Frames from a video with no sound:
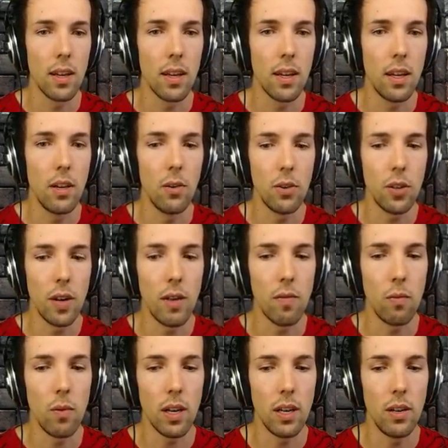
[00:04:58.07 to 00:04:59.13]
You also have
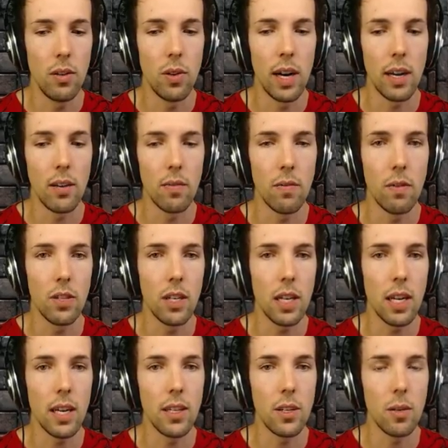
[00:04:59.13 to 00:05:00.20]
one new idle footy
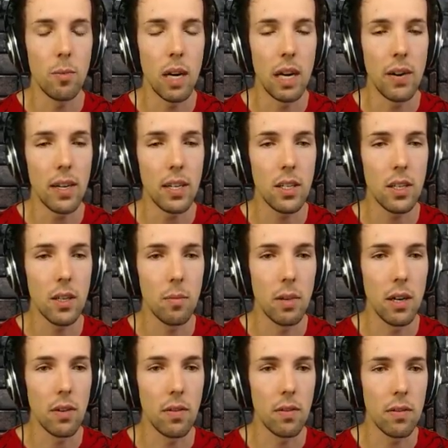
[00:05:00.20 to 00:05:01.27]
under your barracks,
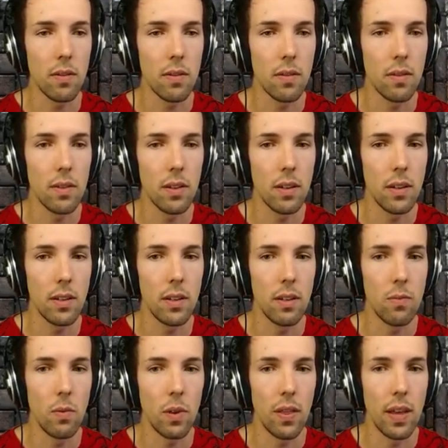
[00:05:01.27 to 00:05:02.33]
about
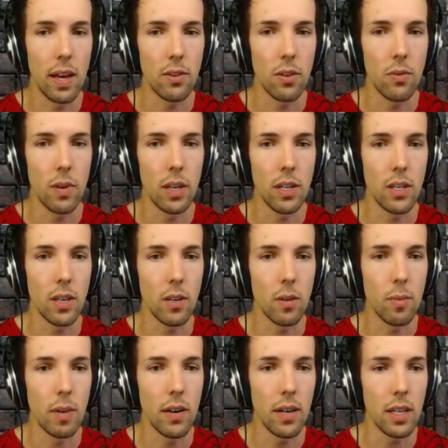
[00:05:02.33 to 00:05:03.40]
1000 range under your
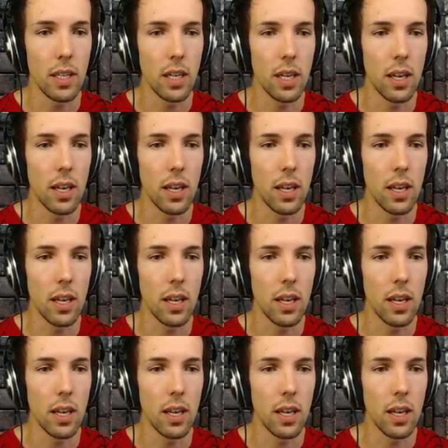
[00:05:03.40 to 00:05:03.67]
barracks.